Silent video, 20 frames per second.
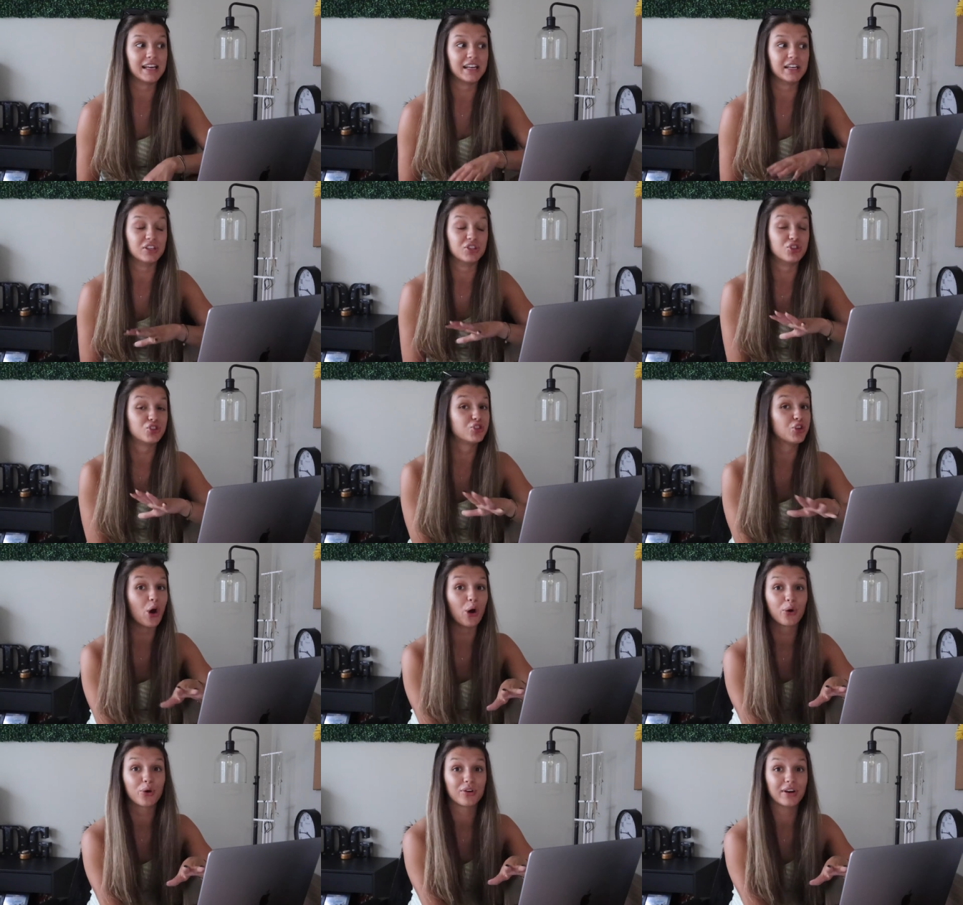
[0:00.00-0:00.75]
it is
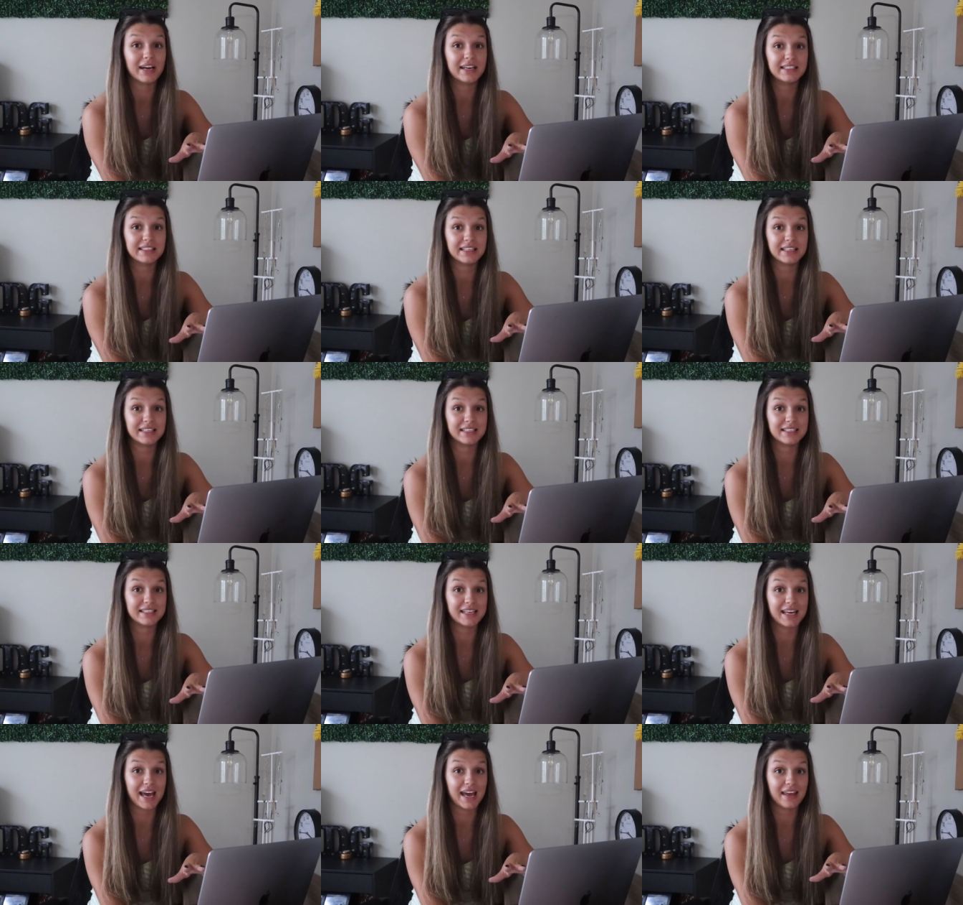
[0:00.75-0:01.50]
so crazy to
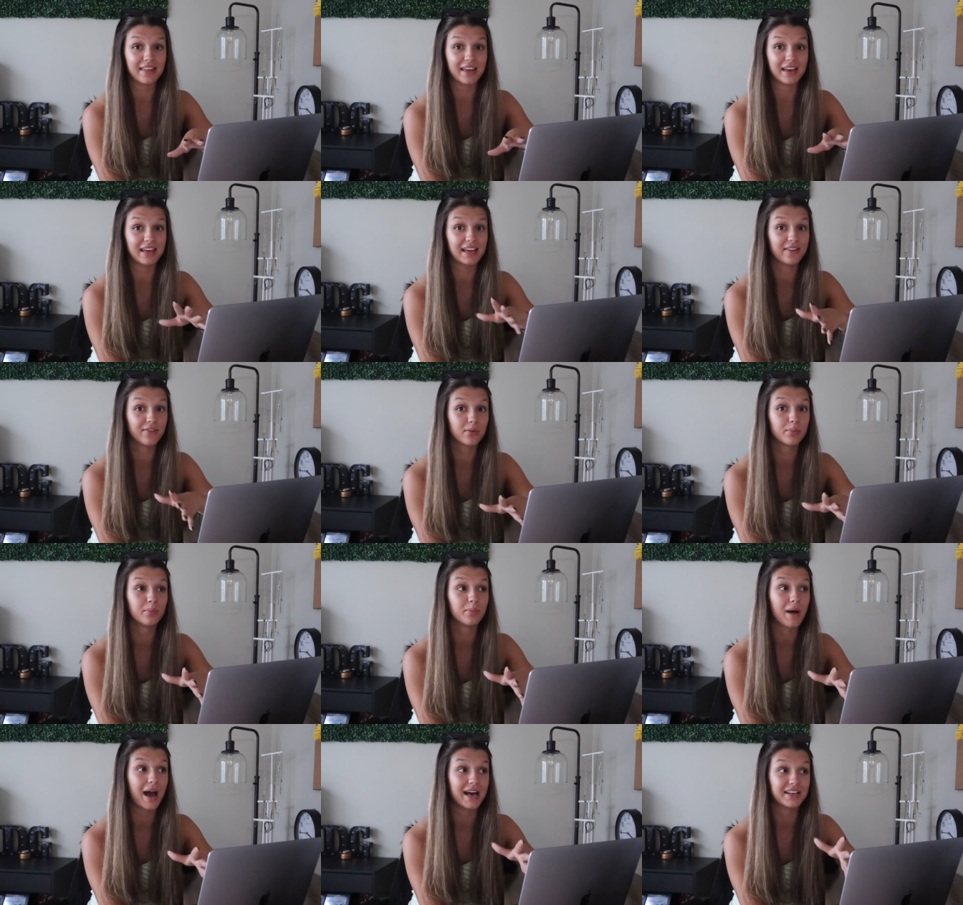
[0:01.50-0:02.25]
say that
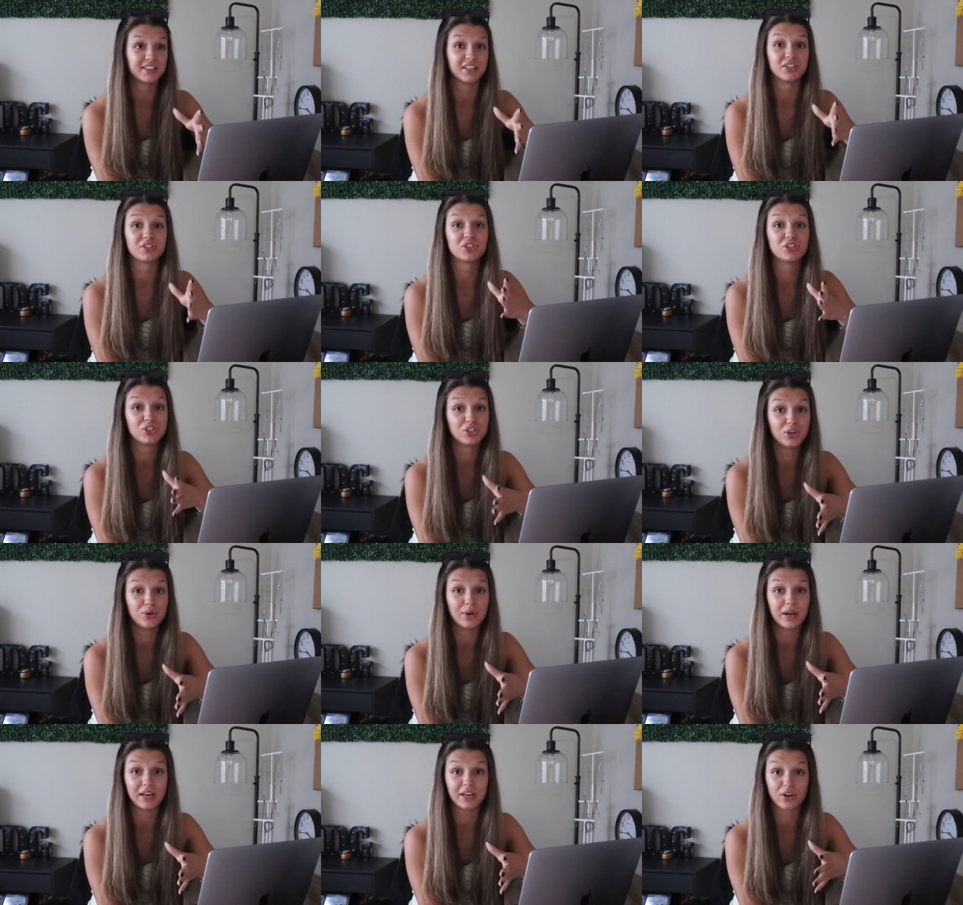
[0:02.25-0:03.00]
even as a
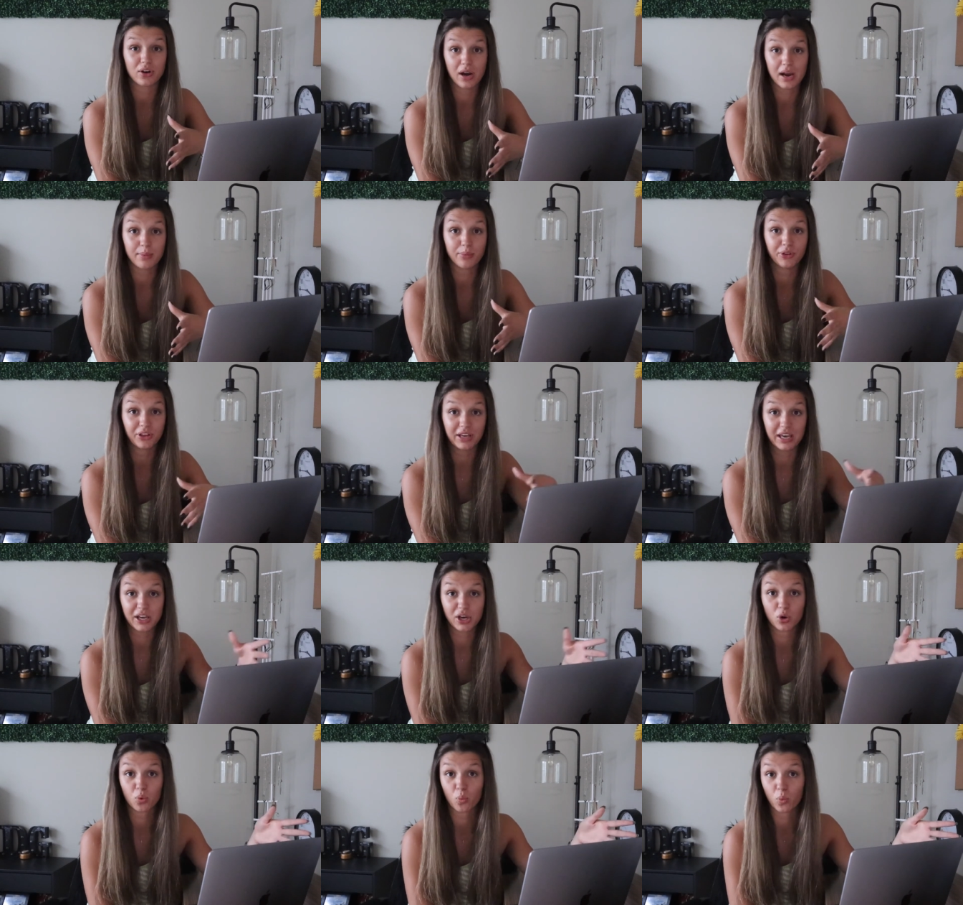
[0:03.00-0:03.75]
student you're able to
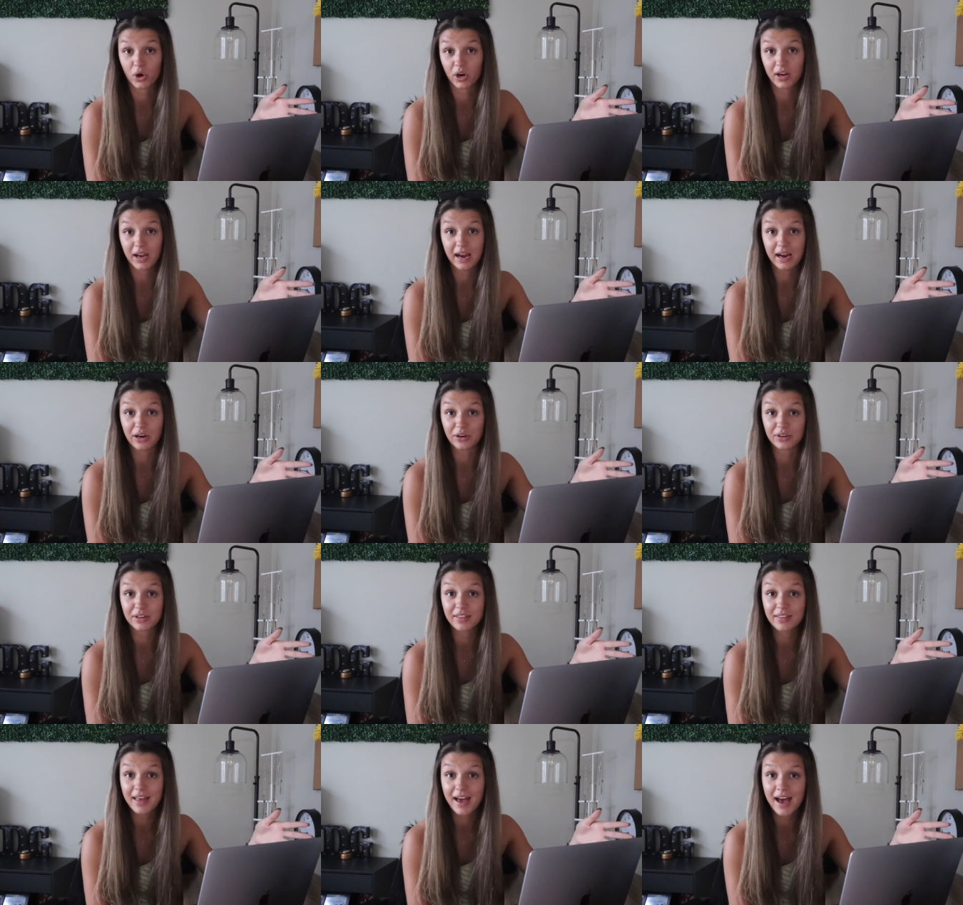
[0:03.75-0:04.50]
get your work
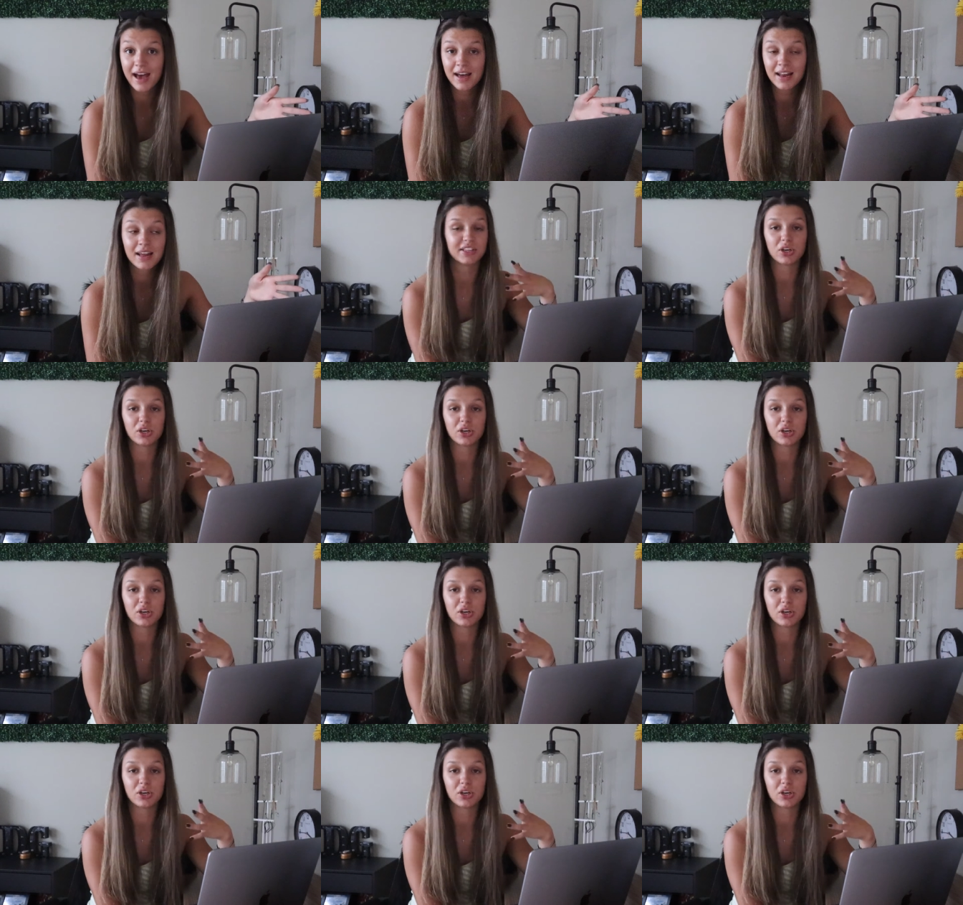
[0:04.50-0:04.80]
aired in that.